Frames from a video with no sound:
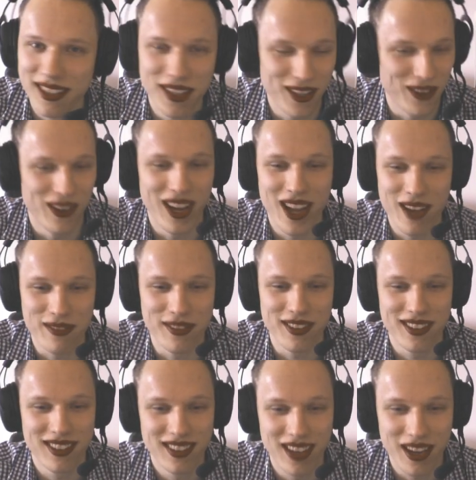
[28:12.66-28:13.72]
no, I
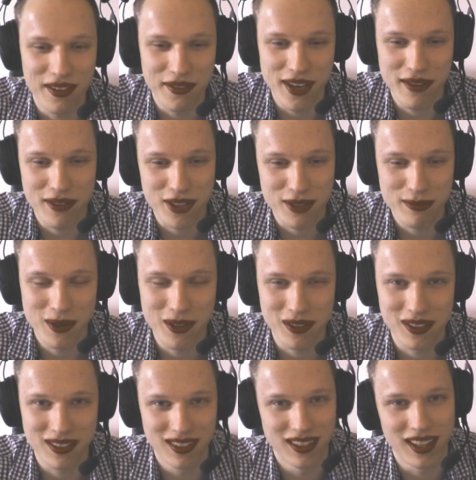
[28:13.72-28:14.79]
haven't. I've never smoked
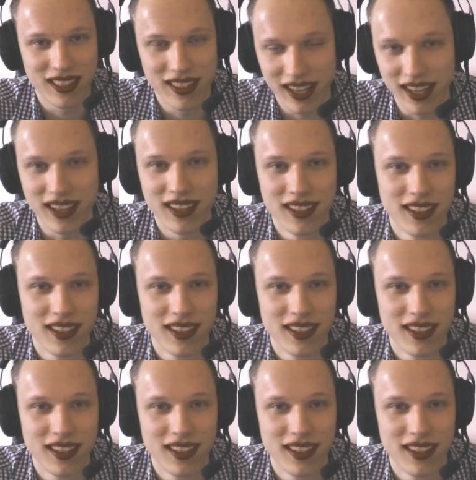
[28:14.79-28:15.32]
a thing.